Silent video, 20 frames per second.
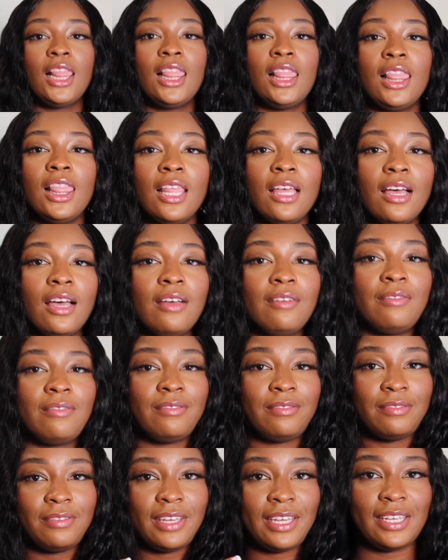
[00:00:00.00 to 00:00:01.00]

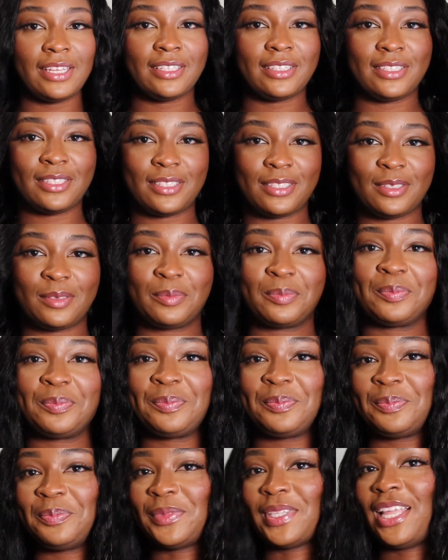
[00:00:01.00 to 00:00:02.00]
love it.
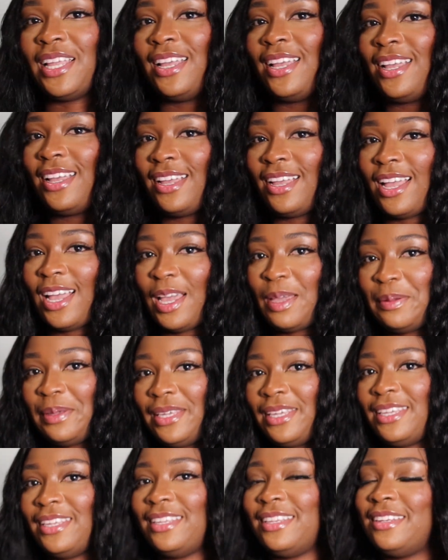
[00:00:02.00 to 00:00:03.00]
I
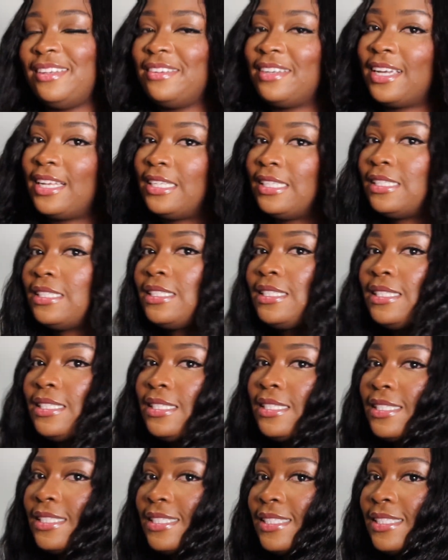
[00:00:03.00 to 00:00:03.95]
mean, look at this.